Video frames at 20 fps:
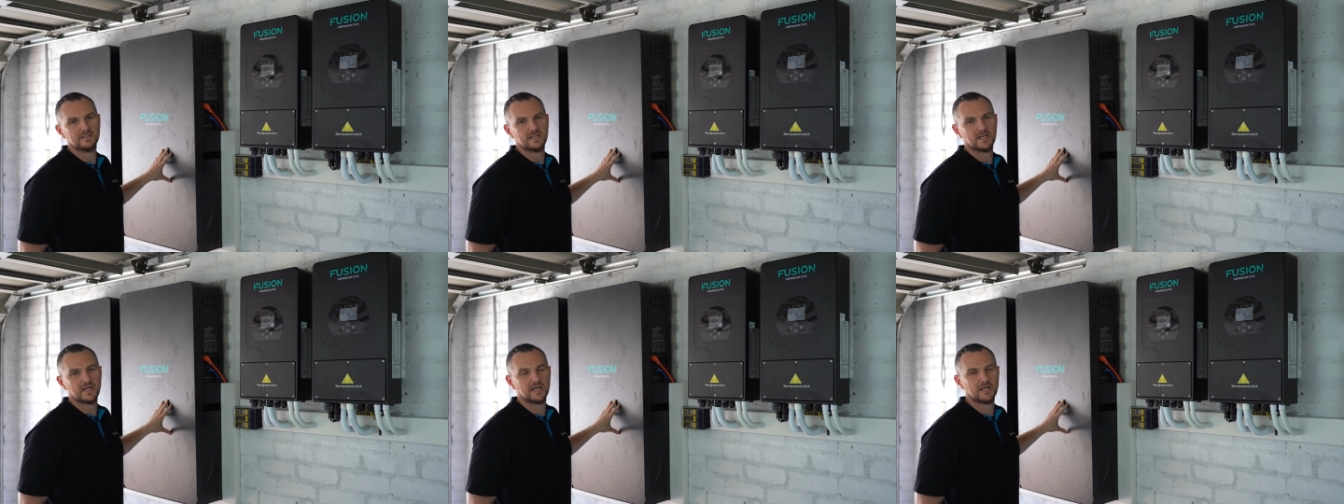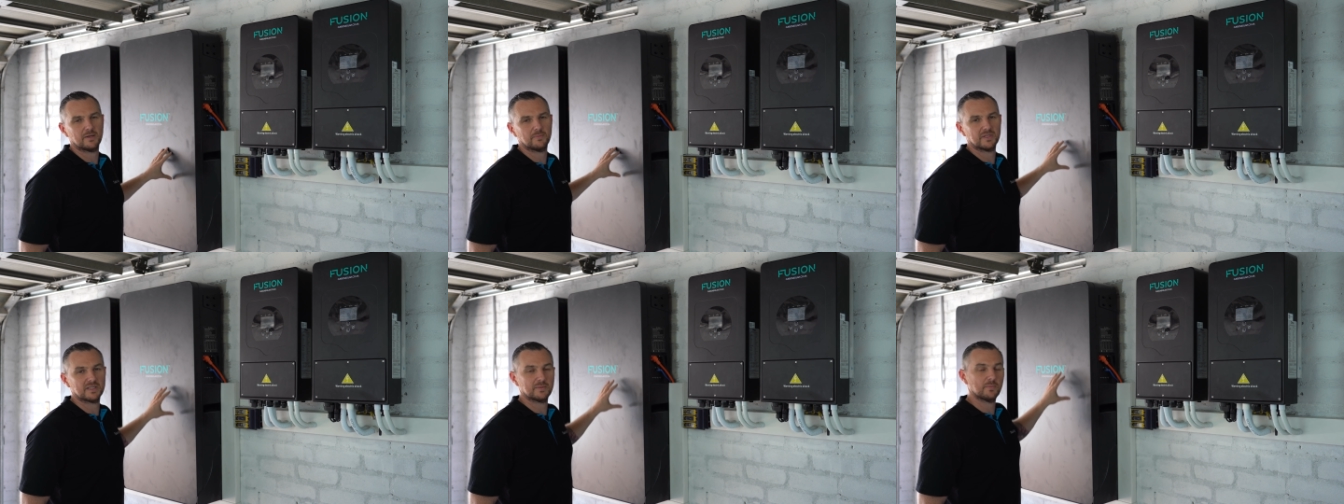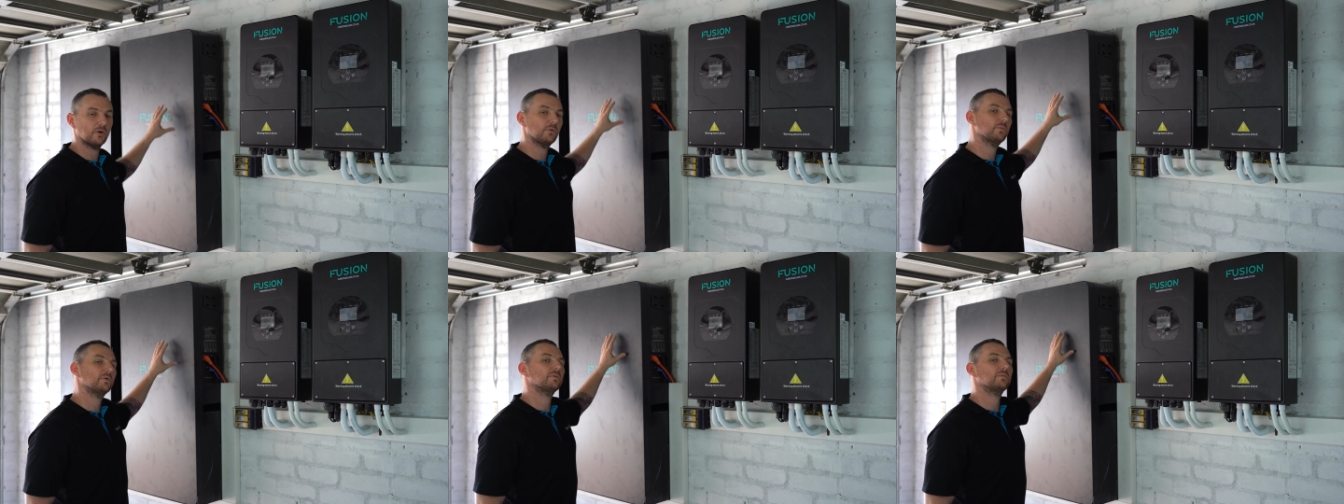Um, at the
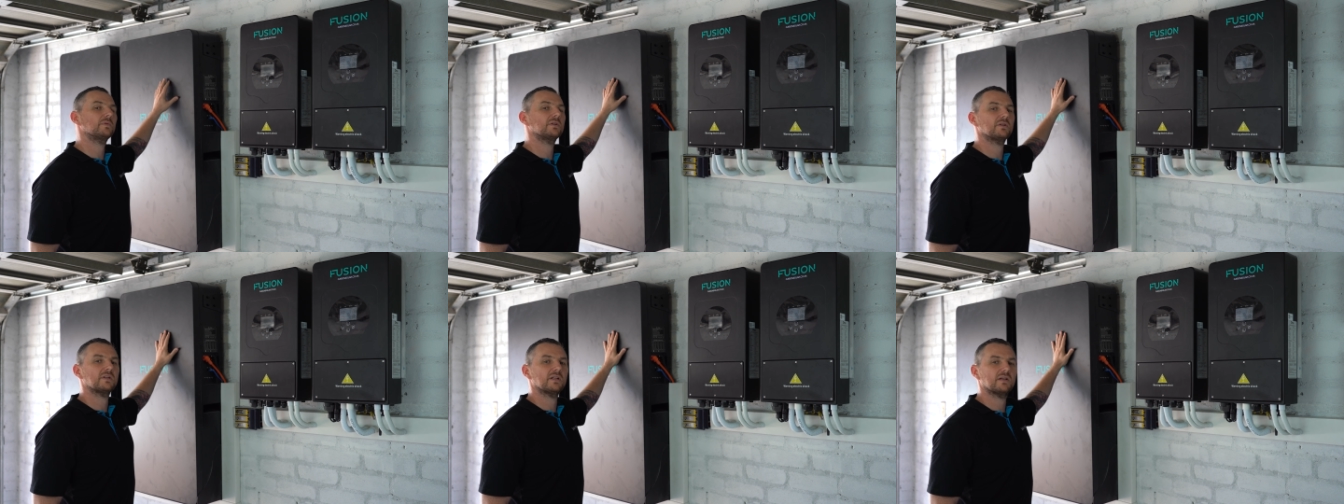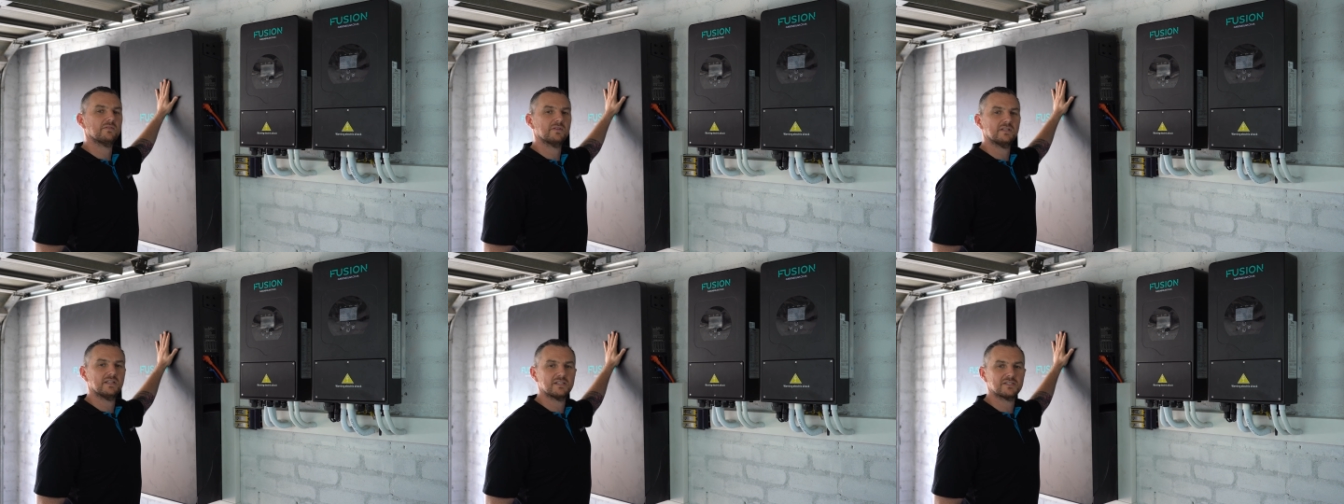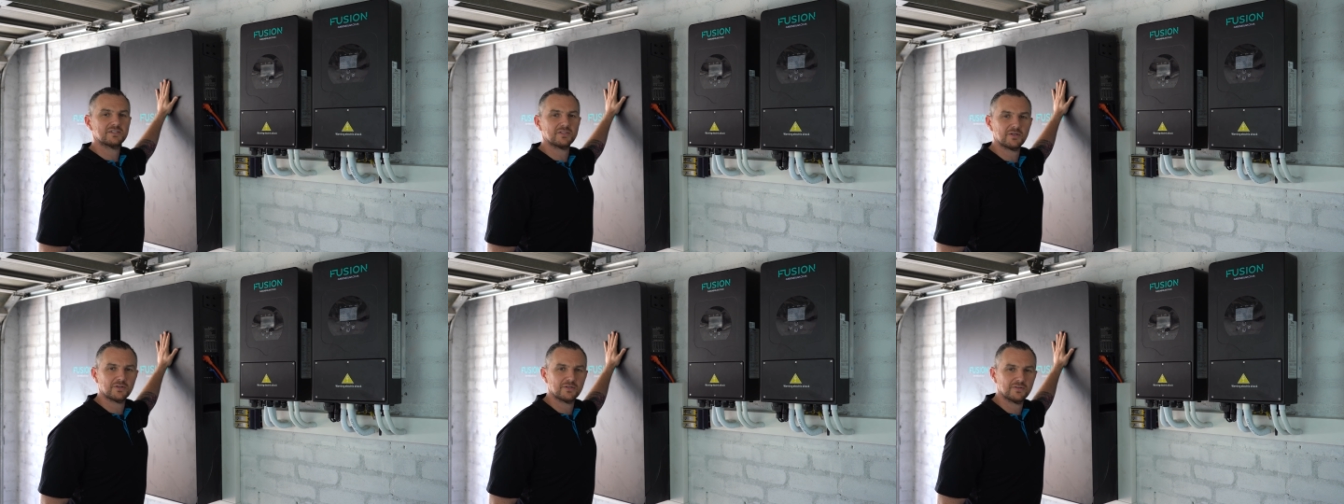moment, we don't have any
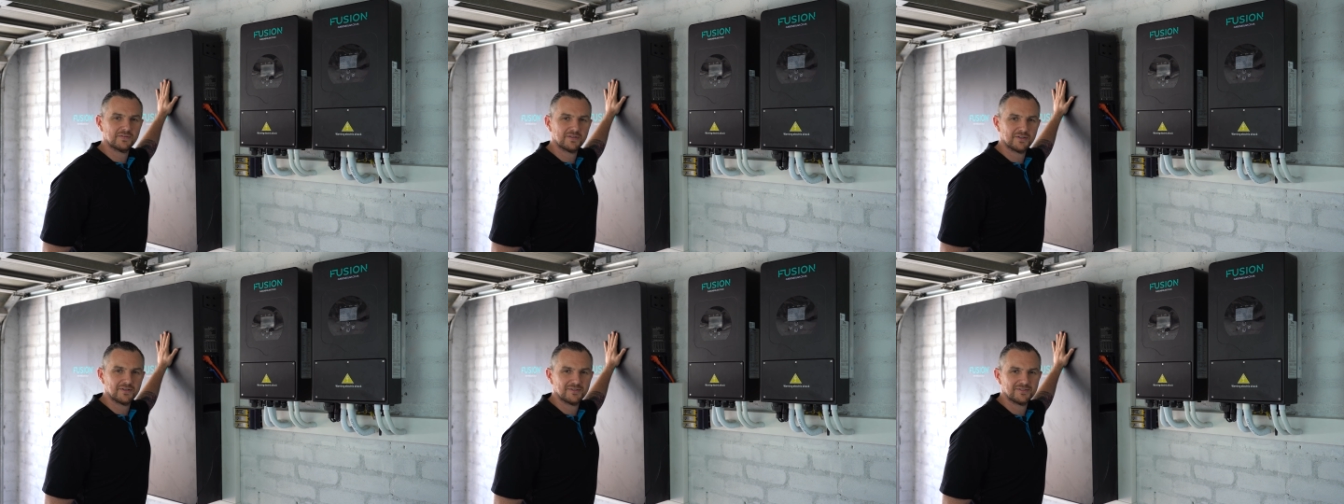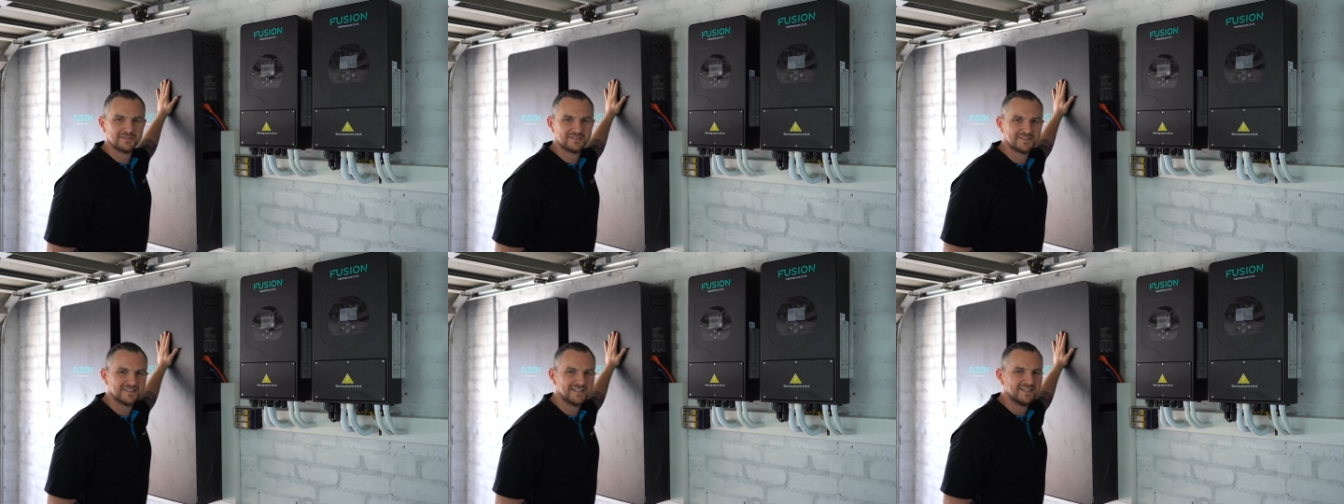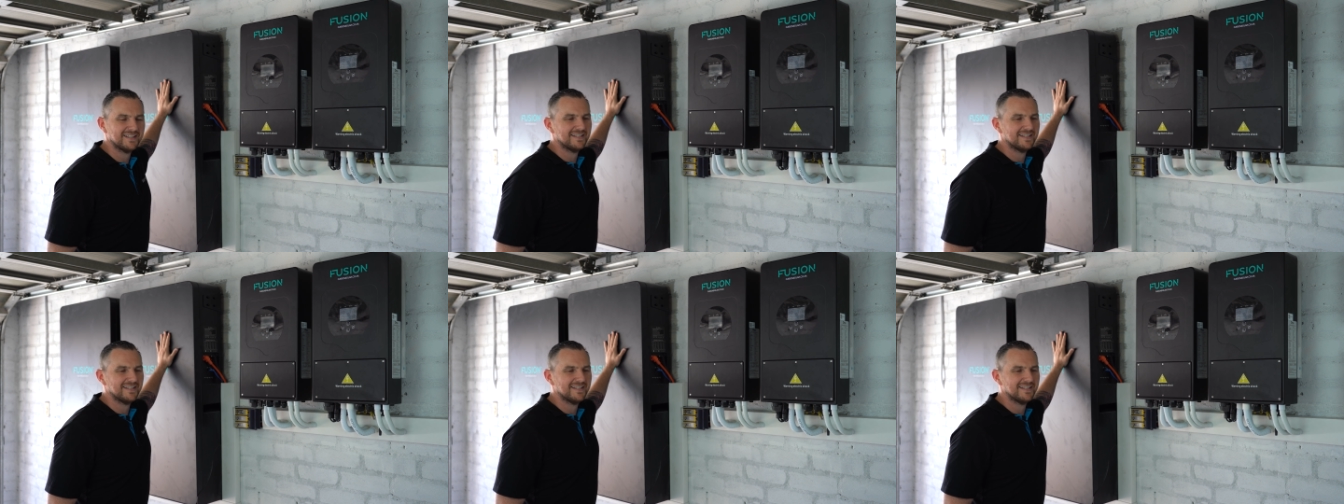stock of those.